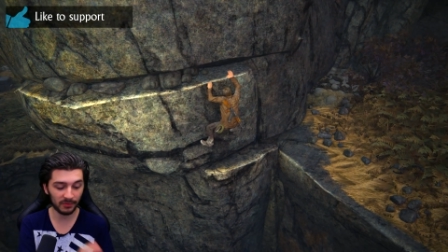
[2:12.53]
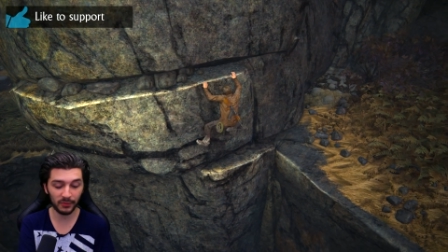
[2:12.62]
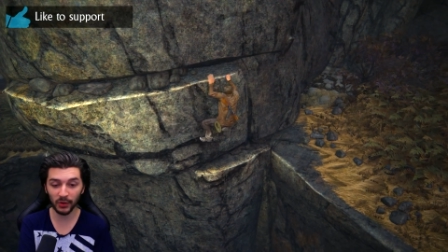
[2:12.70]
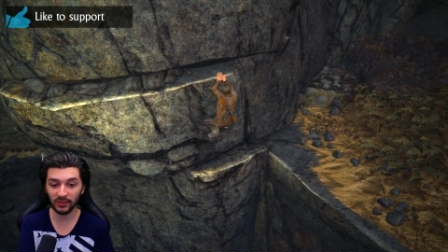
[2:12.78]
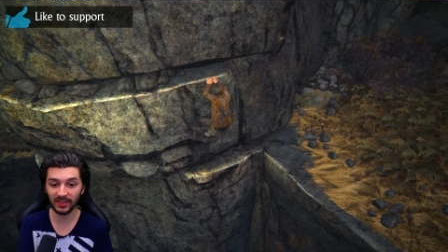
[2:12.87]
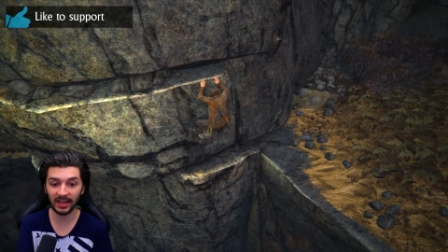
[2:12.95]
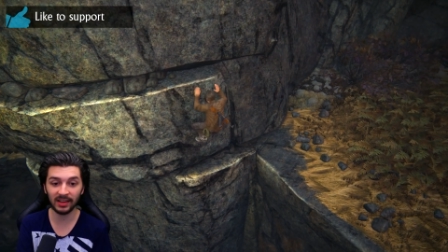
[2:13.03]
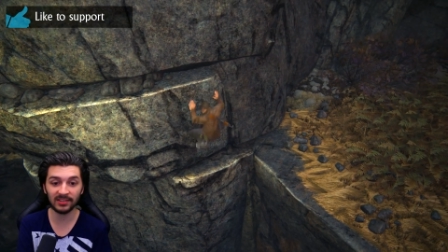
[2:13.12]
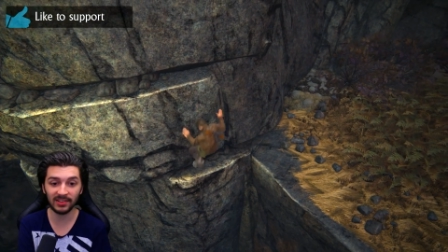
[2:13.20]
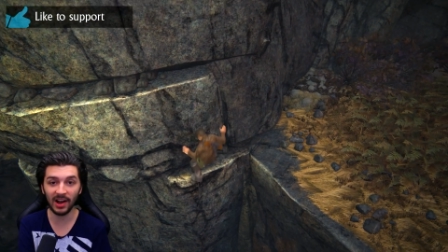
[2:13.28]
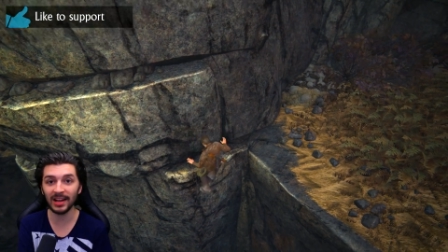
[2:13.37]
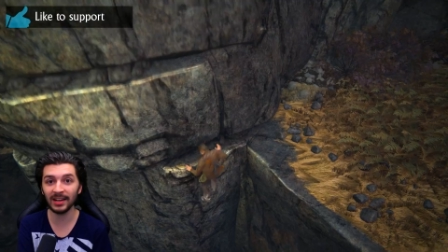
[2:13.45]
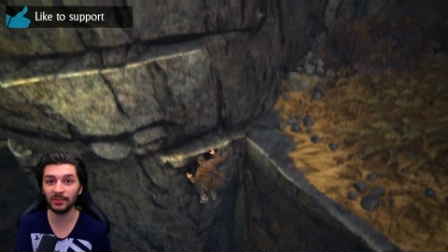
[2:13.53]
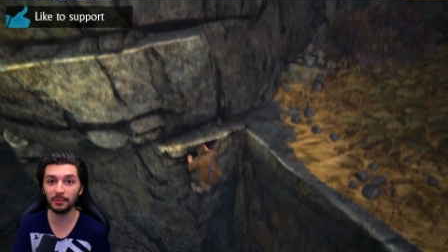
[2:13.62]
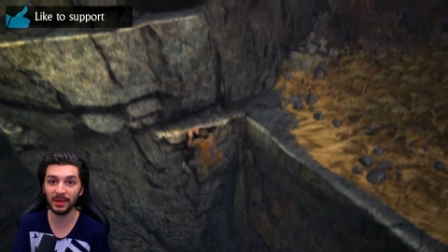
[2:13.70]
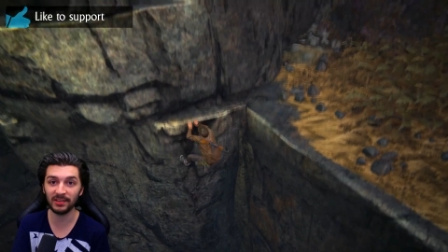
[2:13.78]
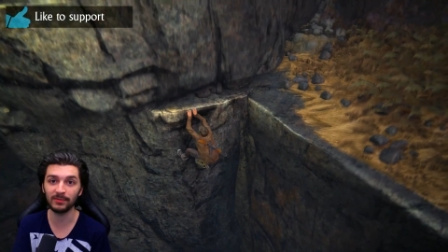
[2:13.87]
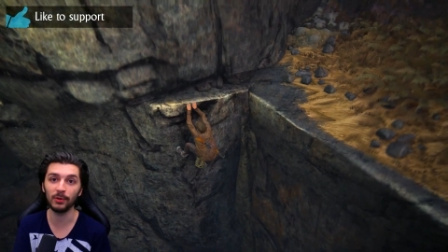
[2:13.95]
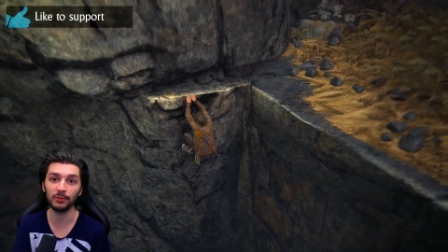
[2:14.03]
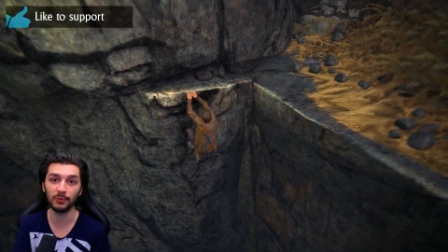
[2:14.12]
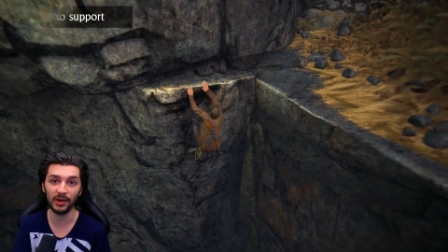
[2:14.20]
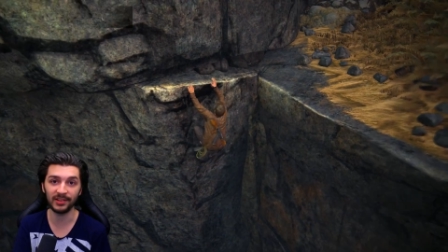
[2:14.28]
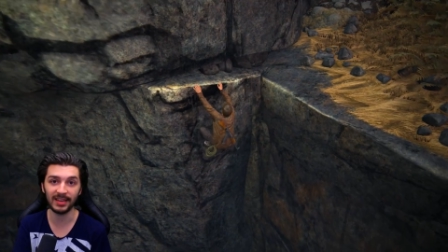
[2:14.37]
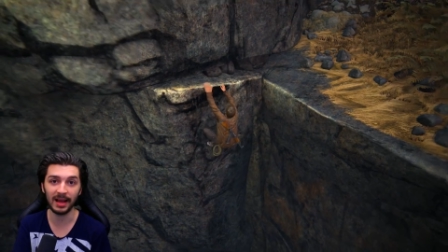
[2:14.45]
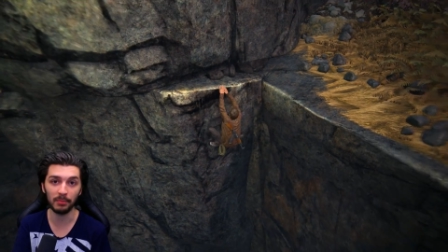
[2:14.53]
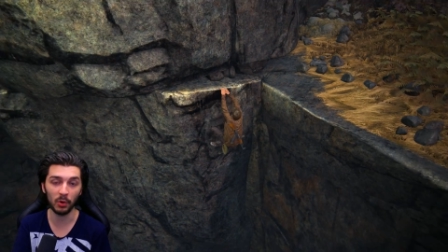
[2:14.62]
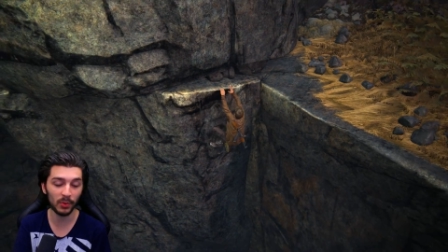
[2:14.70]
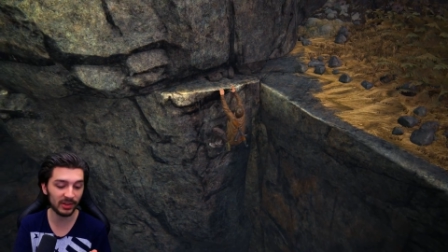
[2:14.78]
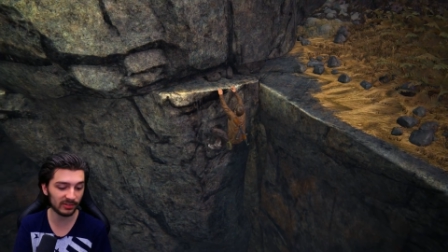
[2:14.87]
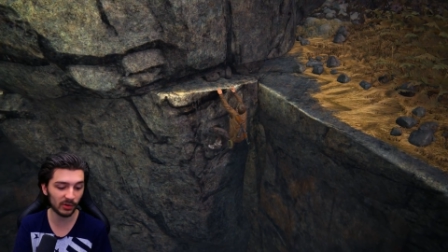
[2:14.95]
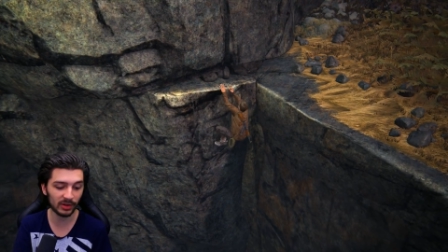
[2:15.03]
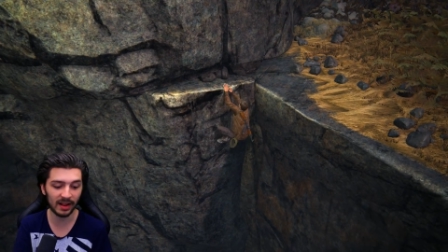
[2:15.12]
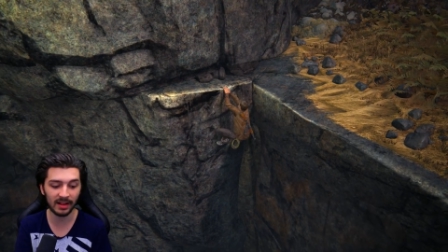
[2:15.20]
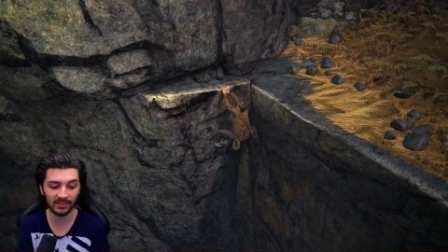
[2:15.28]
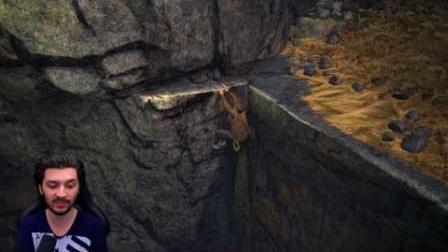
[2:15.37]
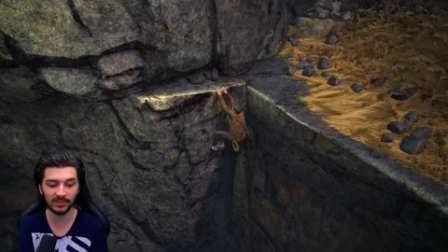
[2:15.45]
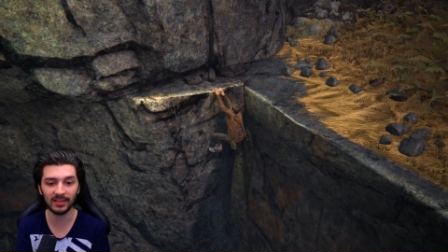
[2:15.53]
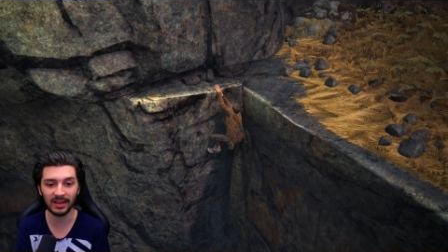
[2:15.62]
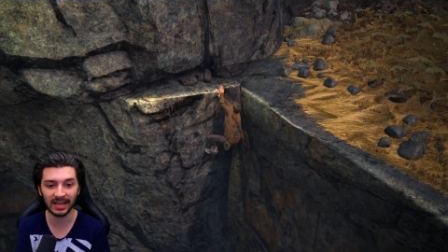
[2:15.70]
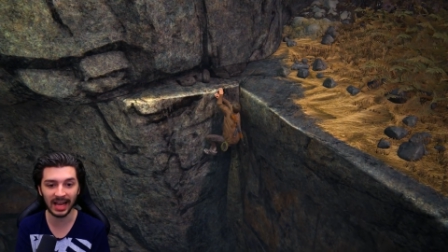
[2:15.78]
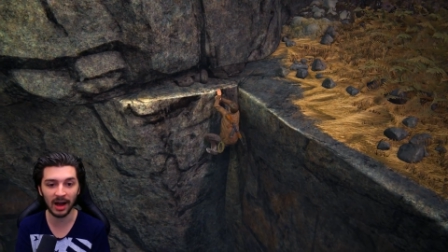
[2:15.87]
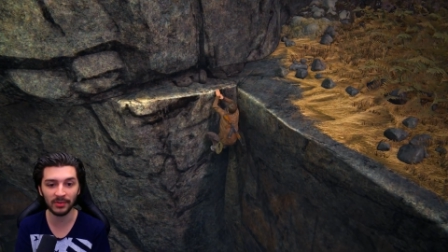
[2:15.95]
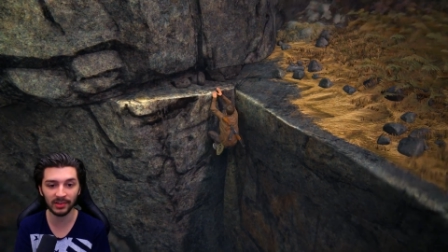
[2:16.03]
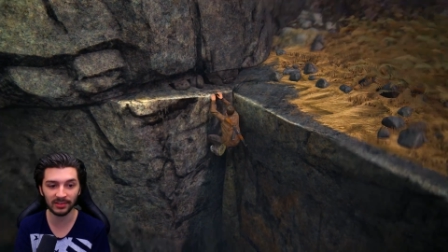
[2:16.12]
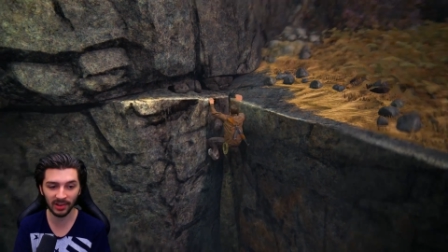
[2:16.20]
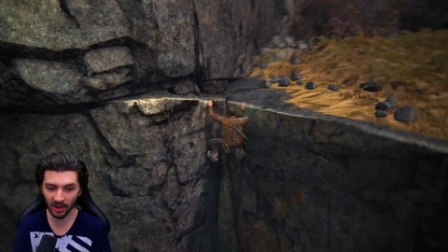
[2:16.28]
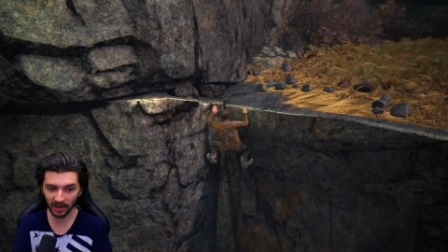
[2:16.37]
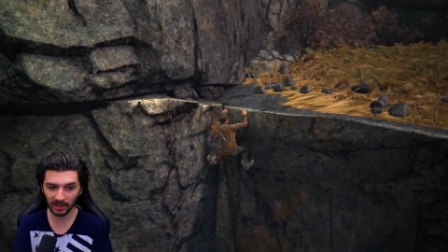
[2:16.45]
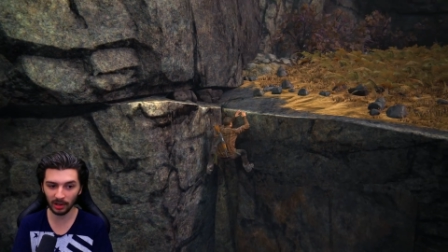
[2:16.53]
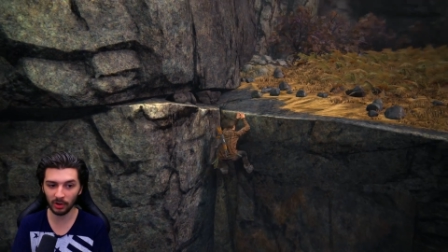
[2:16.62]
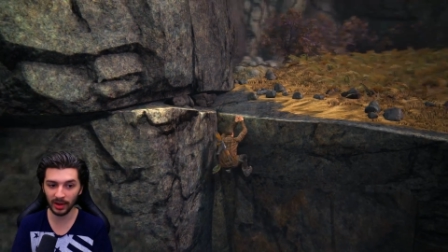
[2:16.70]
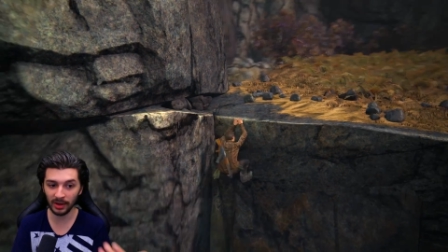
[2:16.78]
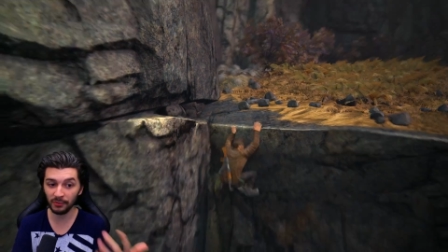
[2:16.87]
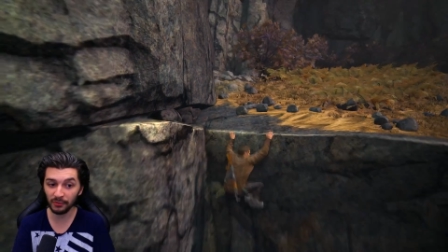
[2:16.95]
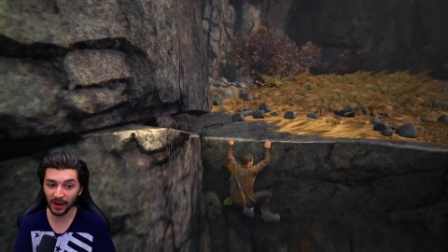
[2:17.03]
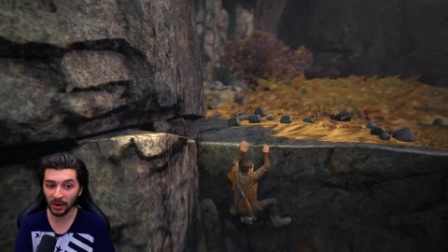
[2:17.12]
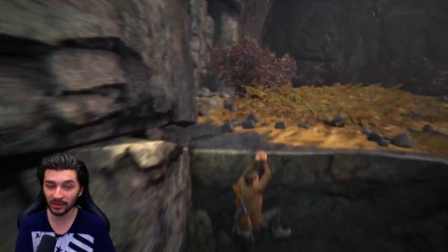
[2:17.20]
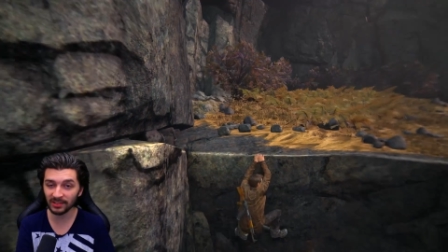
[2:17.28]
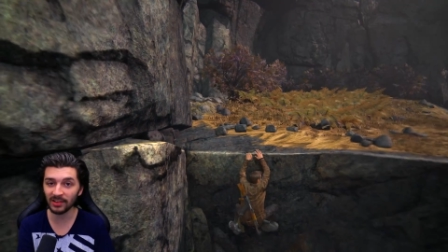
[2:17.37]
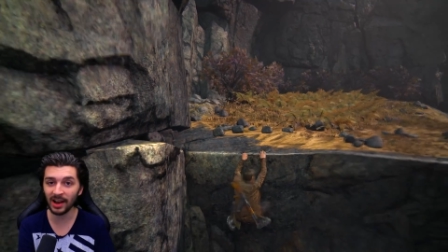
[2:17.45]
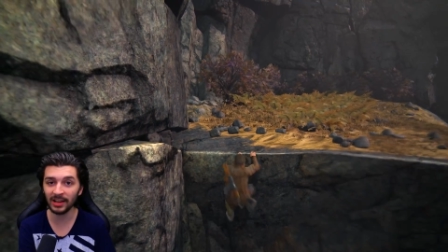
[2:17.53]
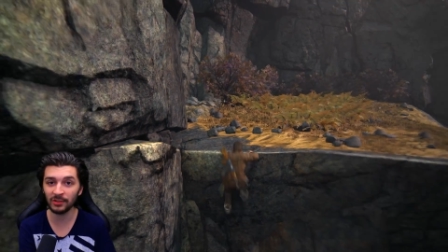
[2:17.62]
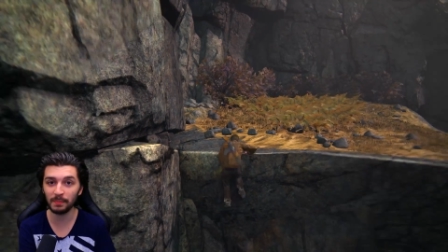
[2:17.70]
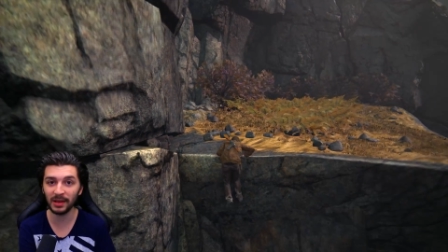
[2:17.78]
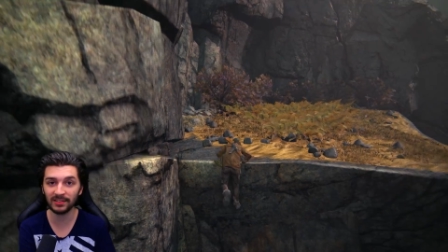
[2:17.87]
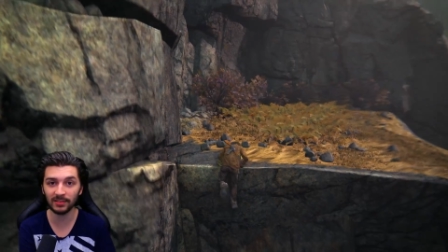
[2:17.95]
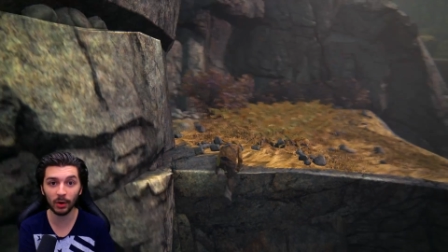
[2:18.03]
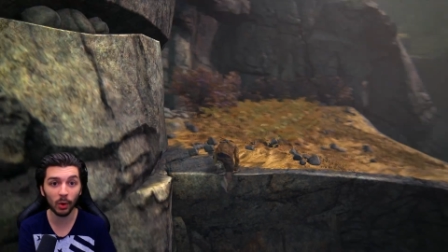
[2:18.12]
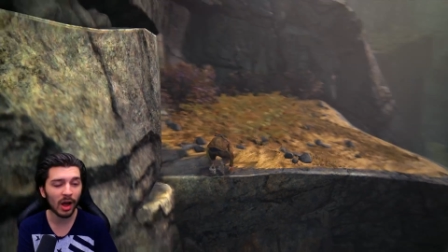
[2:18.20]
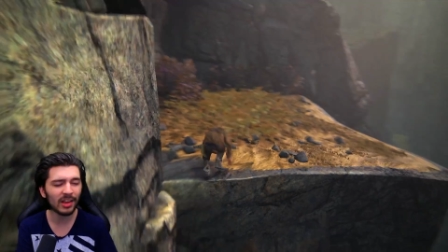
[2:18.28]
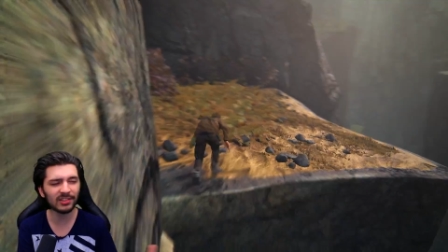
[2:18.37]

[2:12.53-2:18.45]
First thing, silenced pistols, for example. We saw that in certain encounters, Chloe found a silenced pistol.